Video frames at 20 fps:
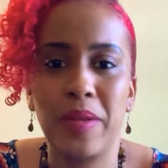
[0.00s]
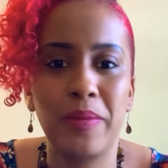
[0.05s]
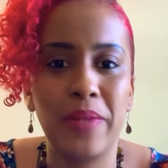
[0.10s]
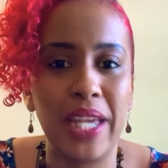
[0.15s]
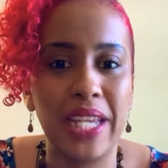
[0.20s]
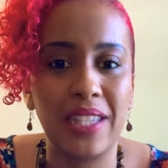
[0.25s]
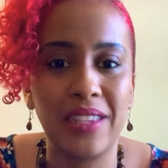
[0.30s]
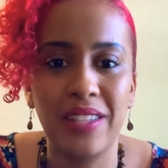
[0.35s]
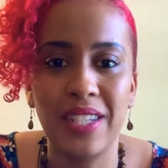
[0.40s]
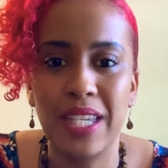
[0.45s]

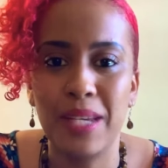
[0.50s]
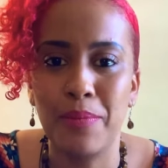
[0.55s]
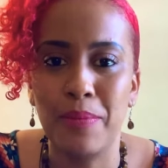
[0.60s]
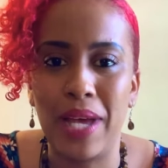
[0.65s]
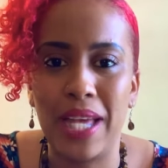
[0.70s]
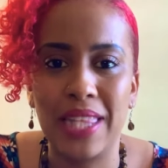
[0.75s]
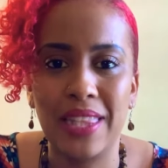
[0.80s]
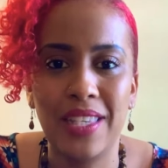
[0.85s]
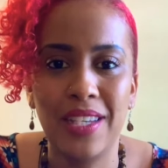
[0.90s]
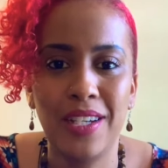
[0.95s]
Like, look at
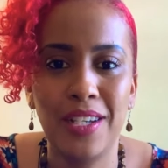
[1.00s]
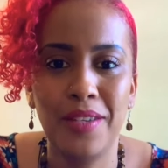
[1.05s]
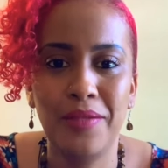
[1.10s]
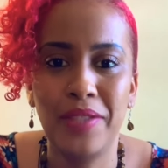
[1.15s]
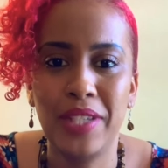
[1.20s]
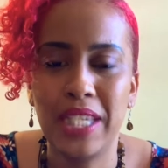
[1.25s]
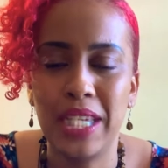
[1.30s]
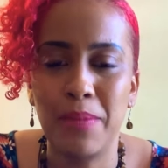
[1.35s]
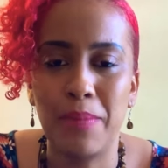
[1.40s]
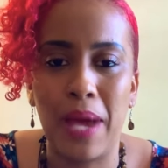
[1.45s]
my love,
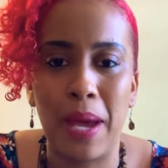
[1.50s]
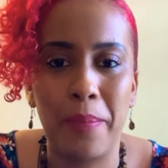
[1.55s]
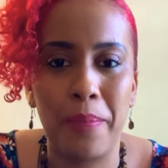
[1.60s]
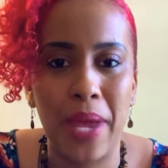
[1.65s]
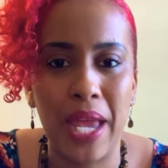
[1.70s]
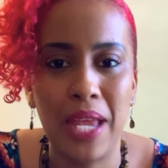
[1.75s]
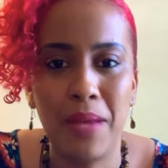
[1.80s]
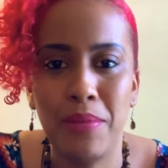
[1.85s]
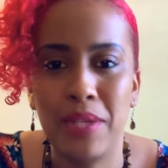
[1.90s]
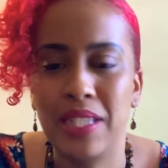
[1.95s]
look at my
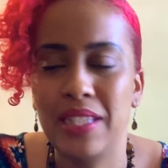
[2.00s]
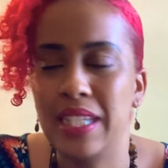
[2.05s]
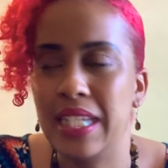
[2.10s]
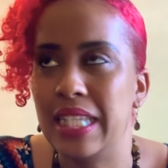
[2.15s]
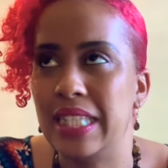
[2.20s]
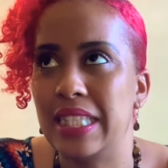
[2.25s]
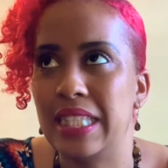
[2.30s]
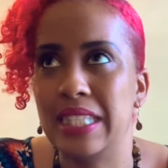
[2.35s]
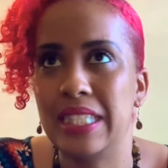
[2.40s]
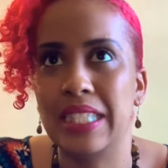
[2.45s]
baby, look
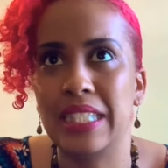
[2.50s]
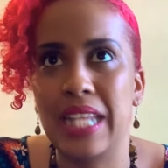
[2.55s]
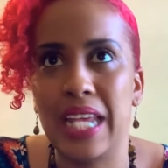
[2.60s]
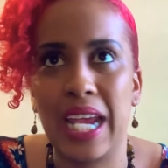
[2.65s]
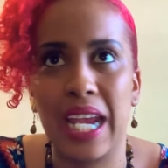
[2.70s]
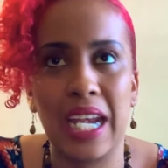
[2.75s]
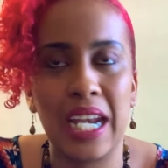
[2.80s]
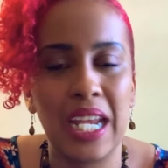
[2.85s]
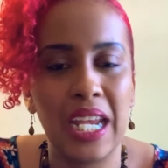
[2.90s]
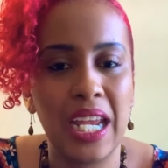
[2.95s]
at this and that.